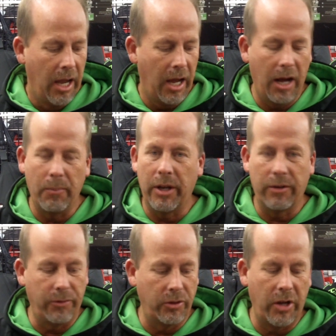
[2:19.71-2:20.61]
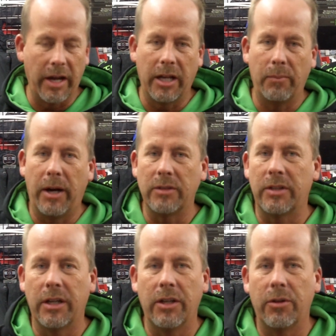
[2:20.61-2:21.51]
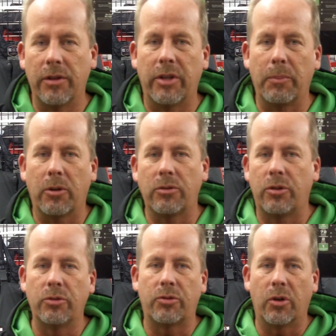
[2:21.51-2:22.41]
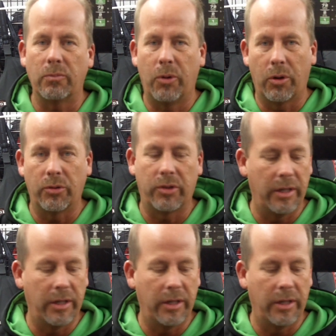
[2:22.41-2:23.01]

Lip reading: But if you're talking about, the typical two-stroke motors,